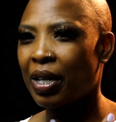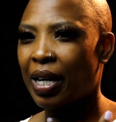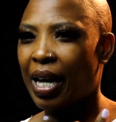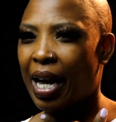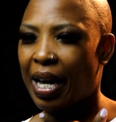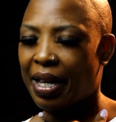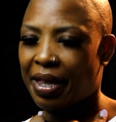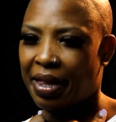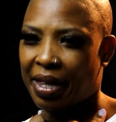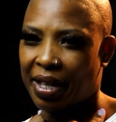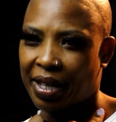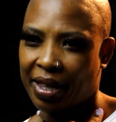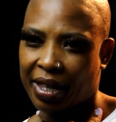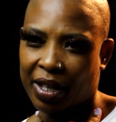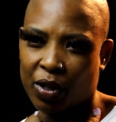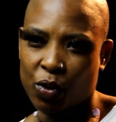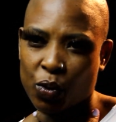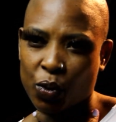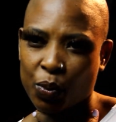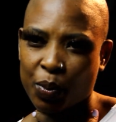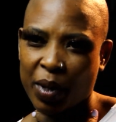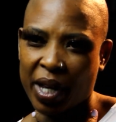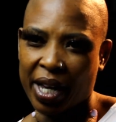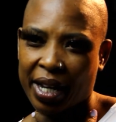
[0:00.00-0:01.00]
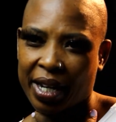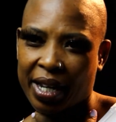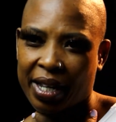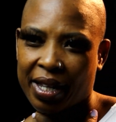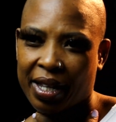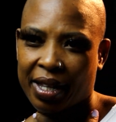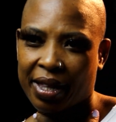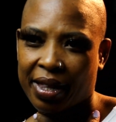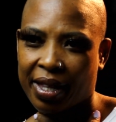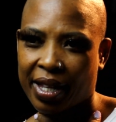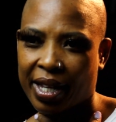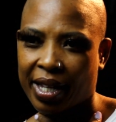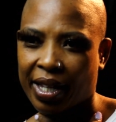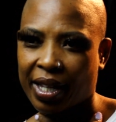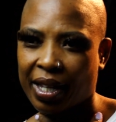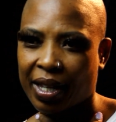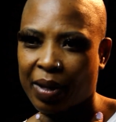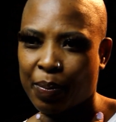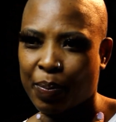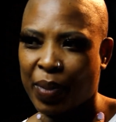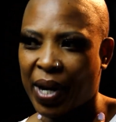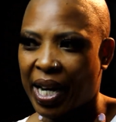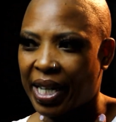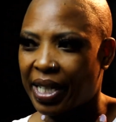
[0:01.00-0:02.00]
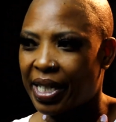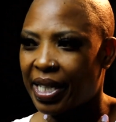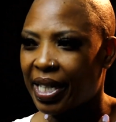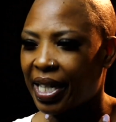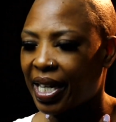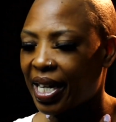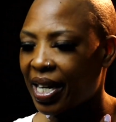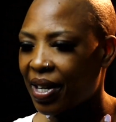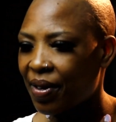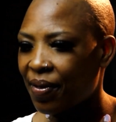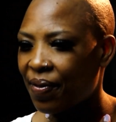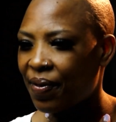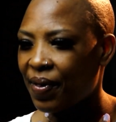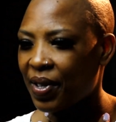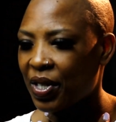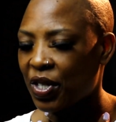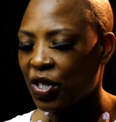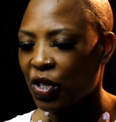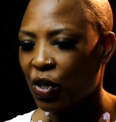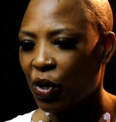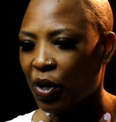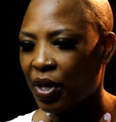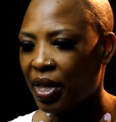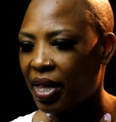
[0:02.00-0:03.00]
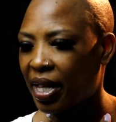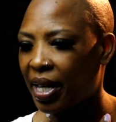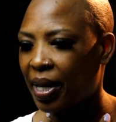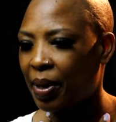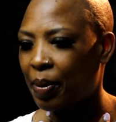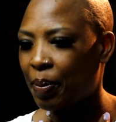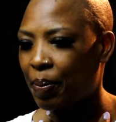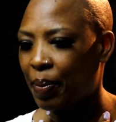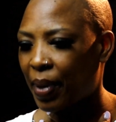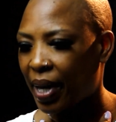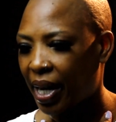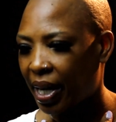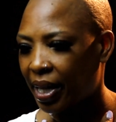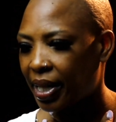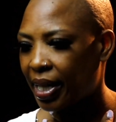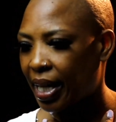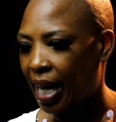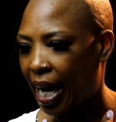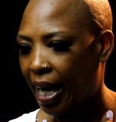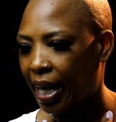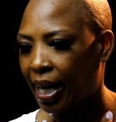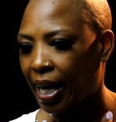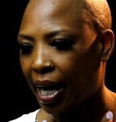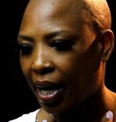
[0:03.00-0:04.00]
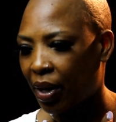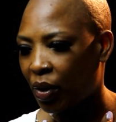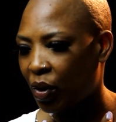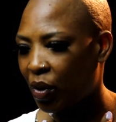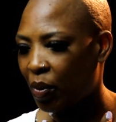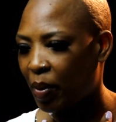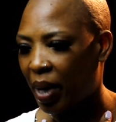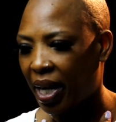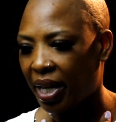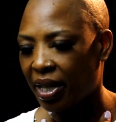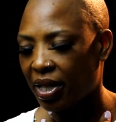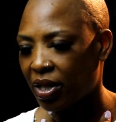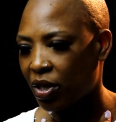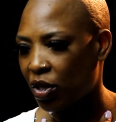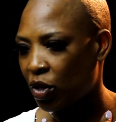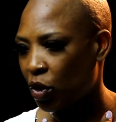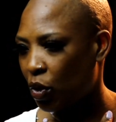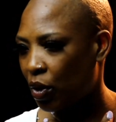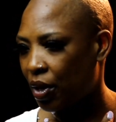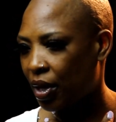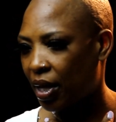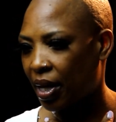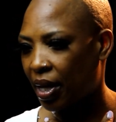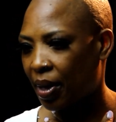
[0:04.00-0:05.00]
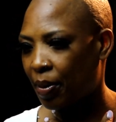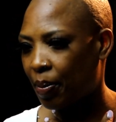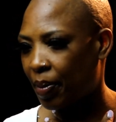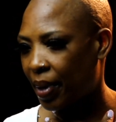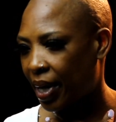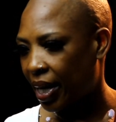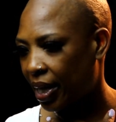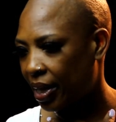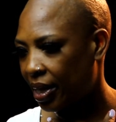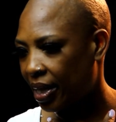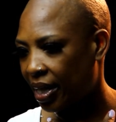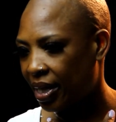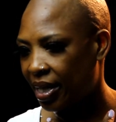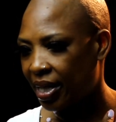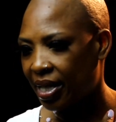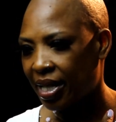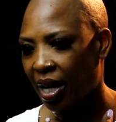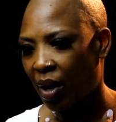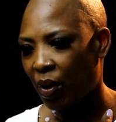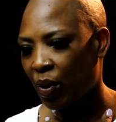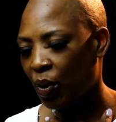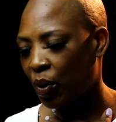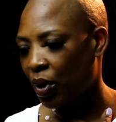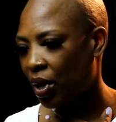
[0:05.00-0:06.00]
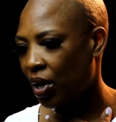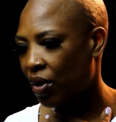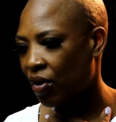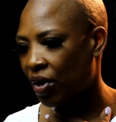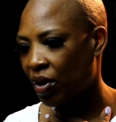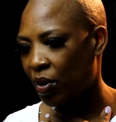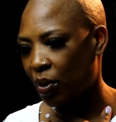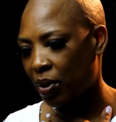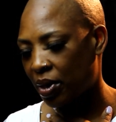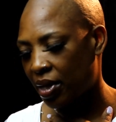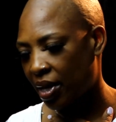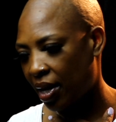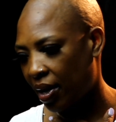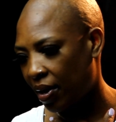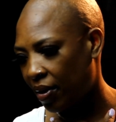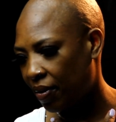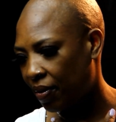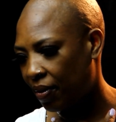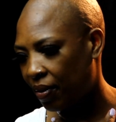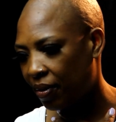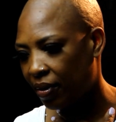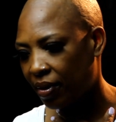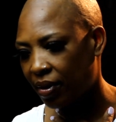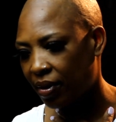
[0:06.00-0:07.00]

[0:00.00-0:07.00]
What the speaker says: I think that would be another thing. But if it's not that bad, like I know mine is not that bad and it's how you carry yourself,